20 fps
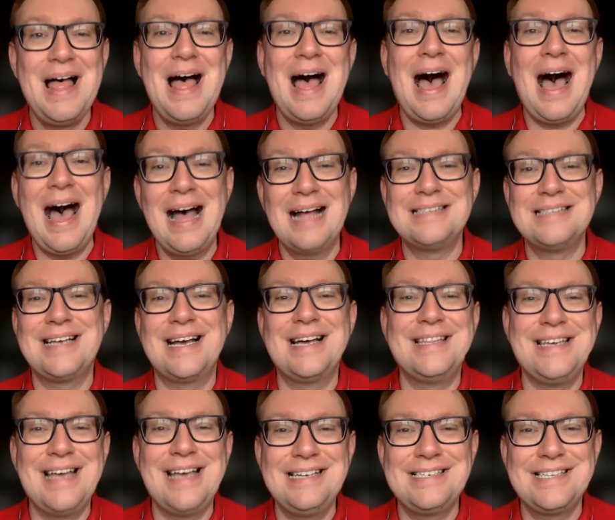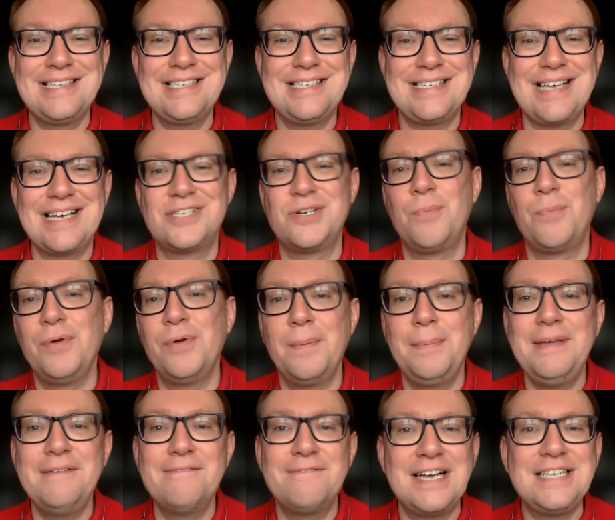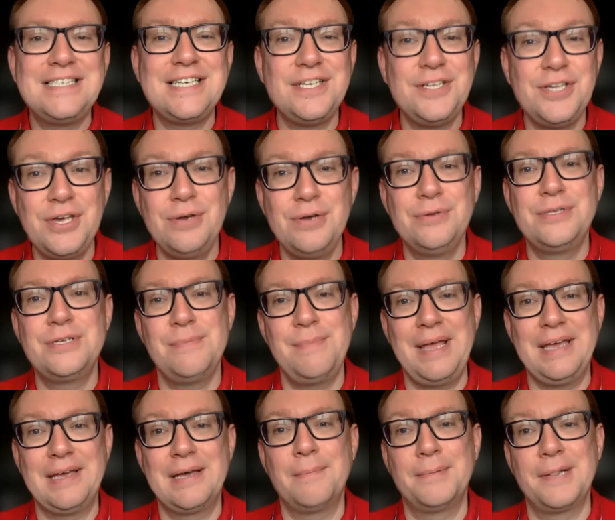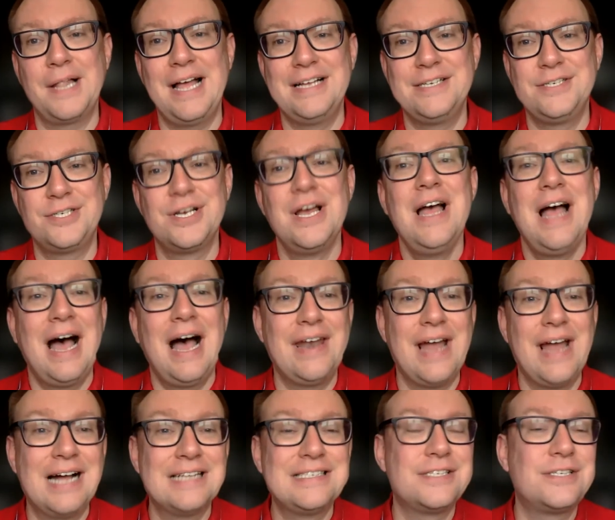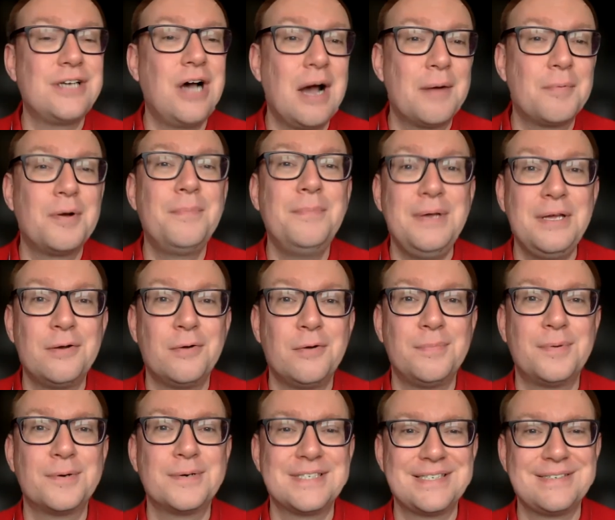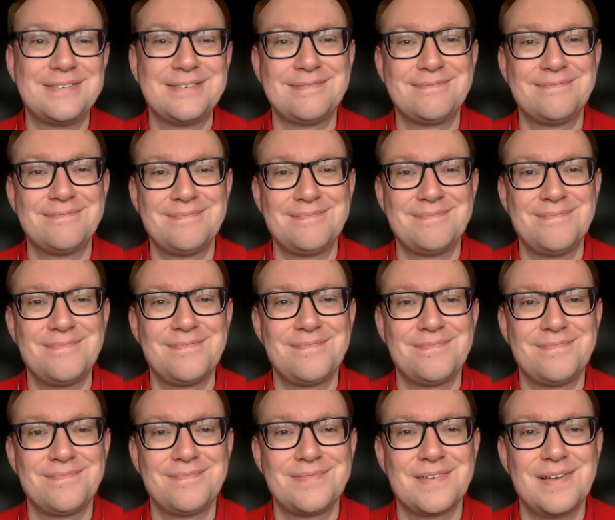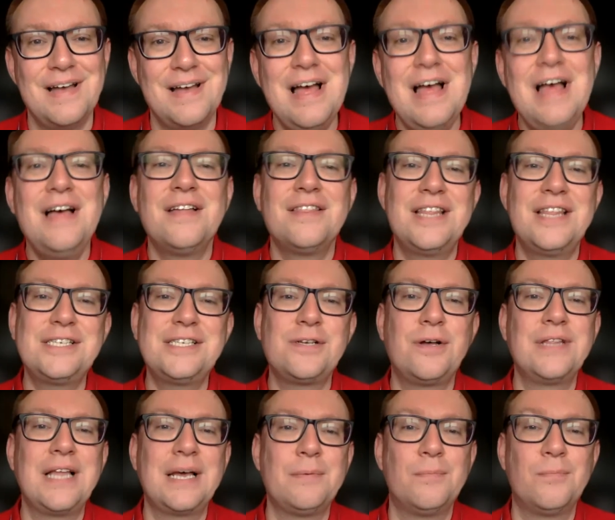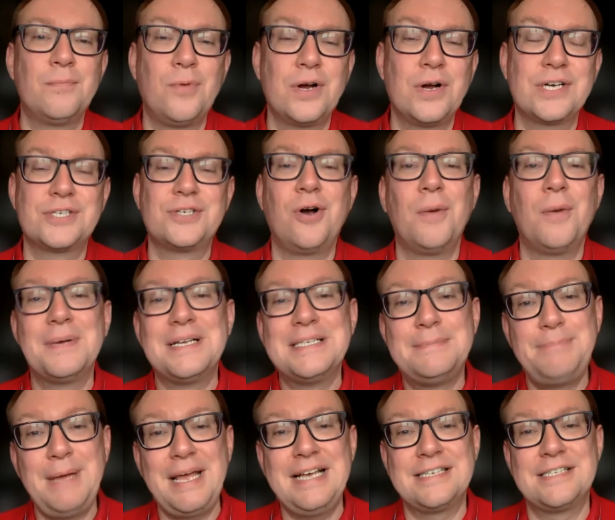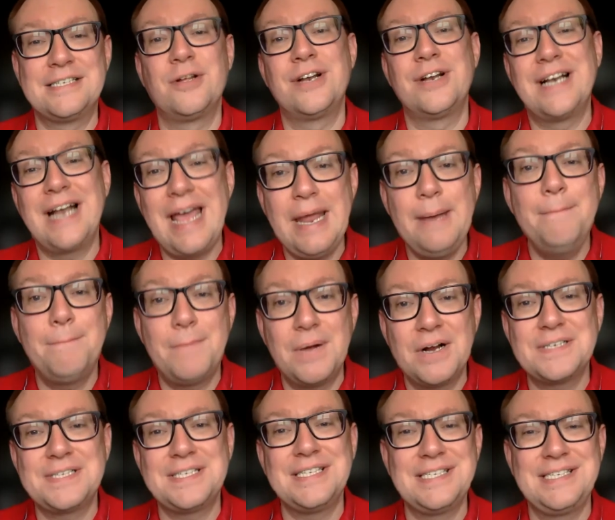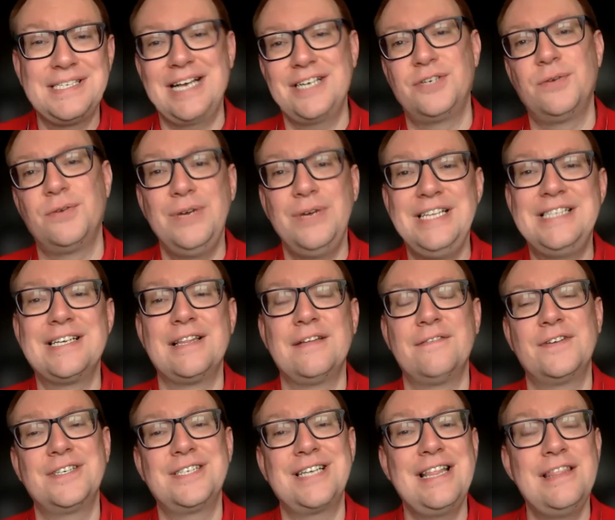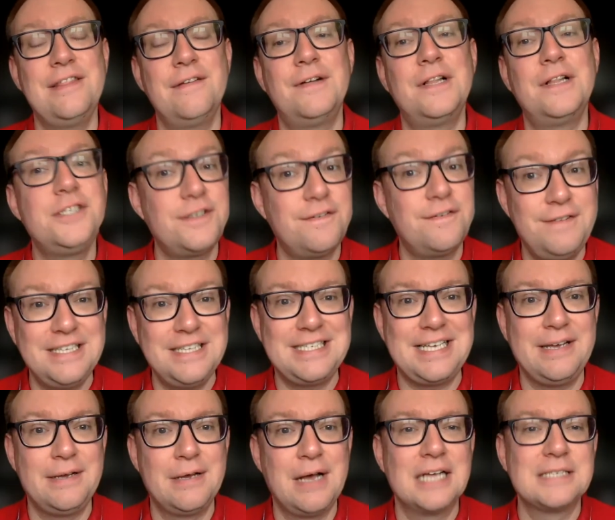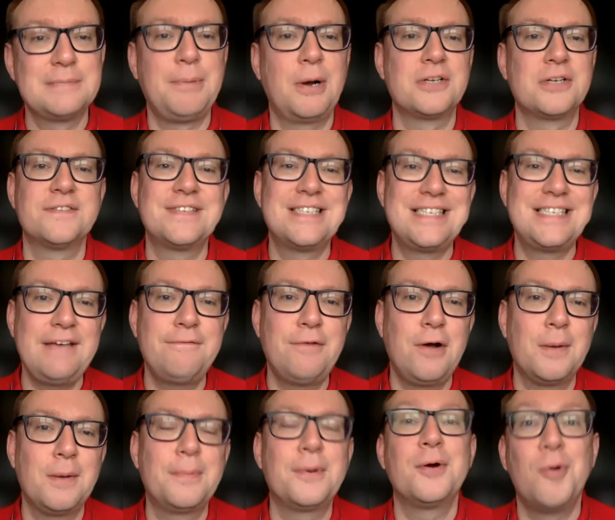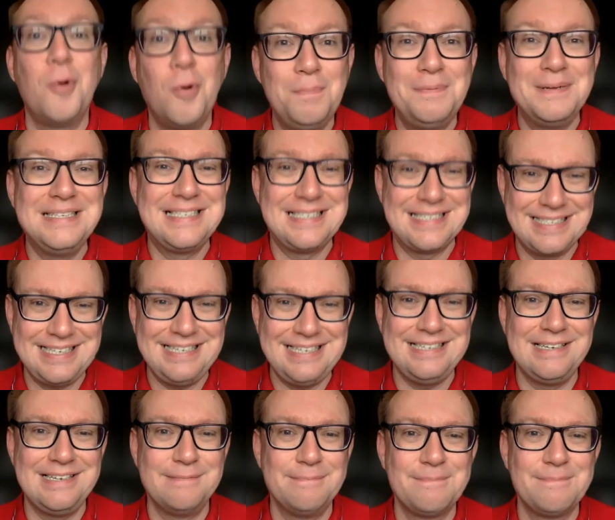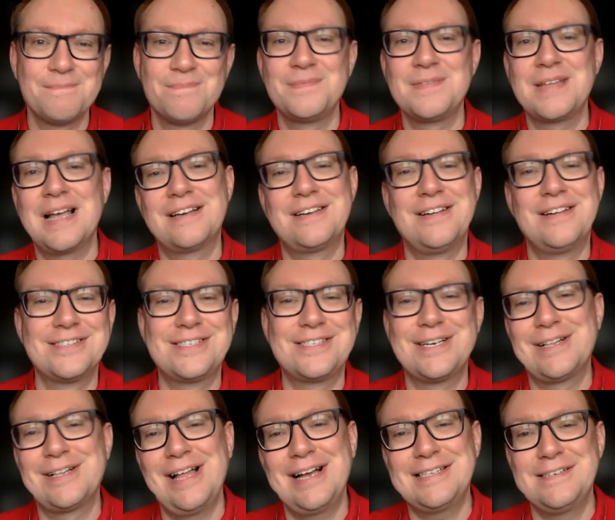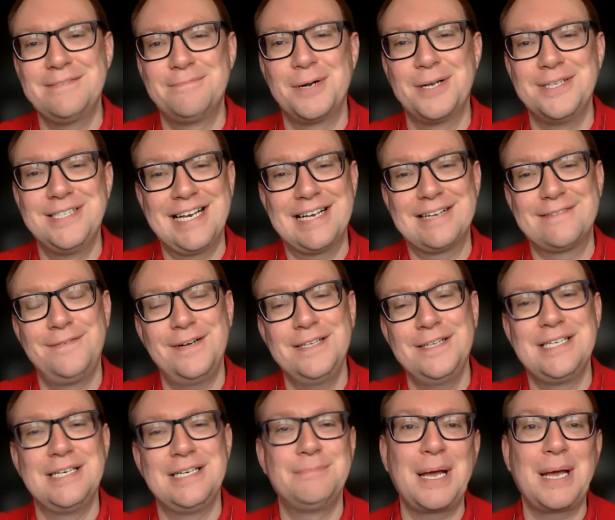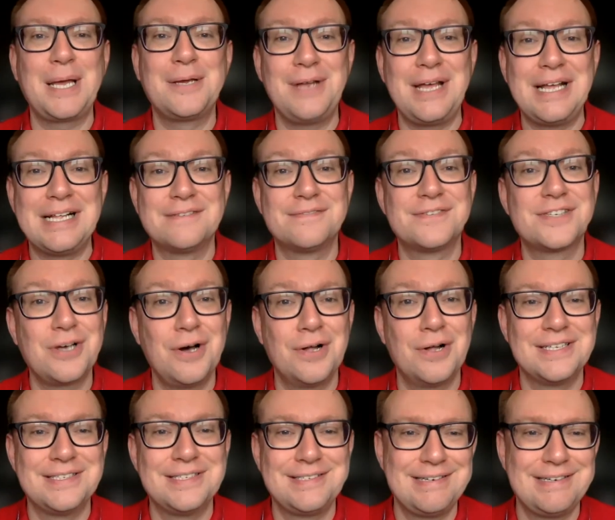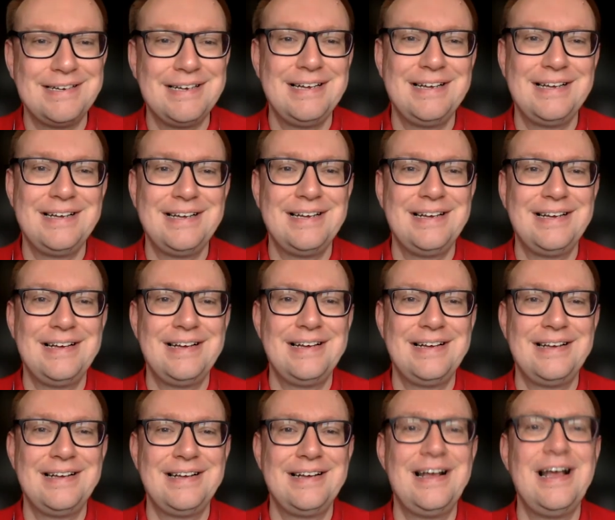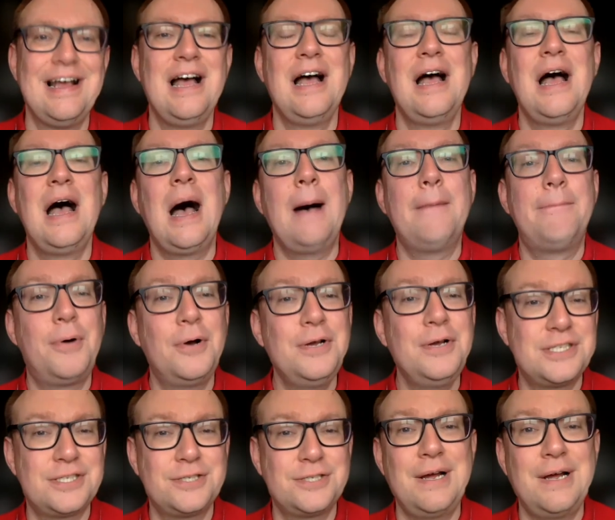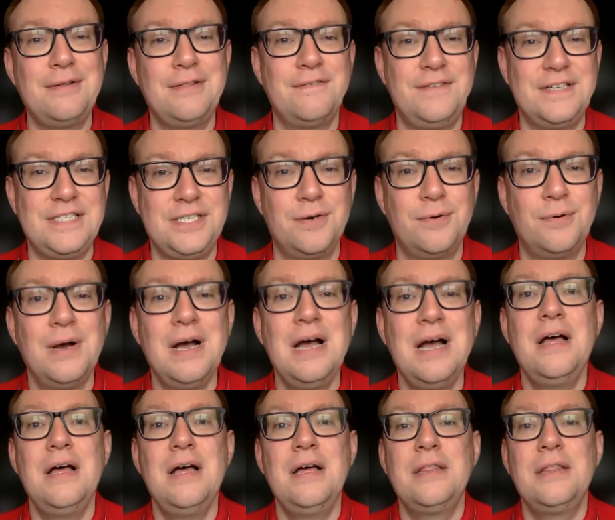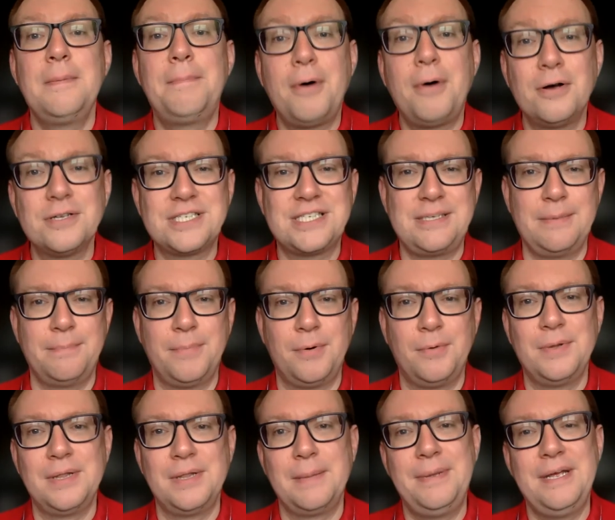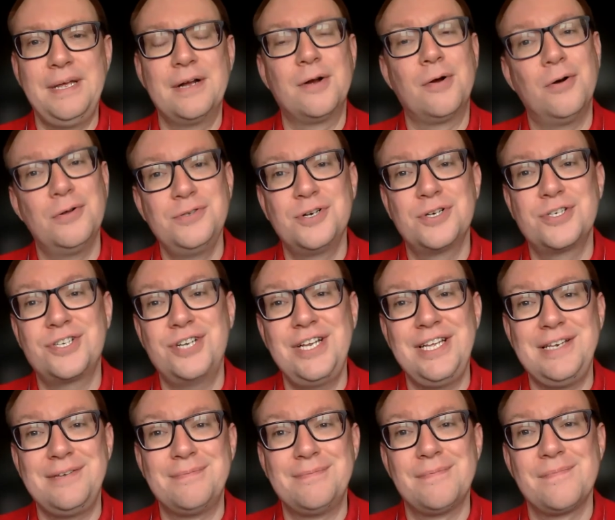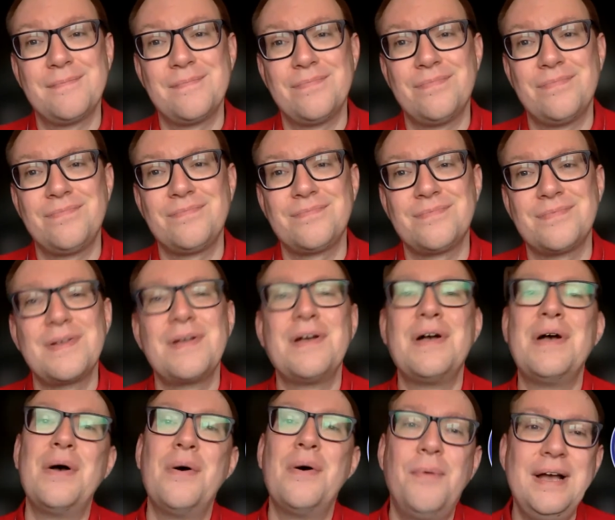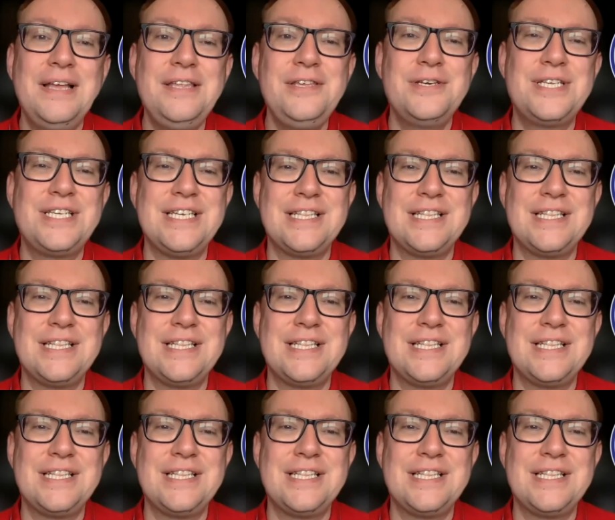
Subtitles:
and at the end of the session, we'll be inviting you to make a pledge and add it to our Miro board. This online workshop is based on an in-person session we delivered in the village of Fitty as part of Safe Harbour Open Sea, a culture collective project funded by Creative Scotland. At points throughout the video, the pause symbol will appear on your screen. When you see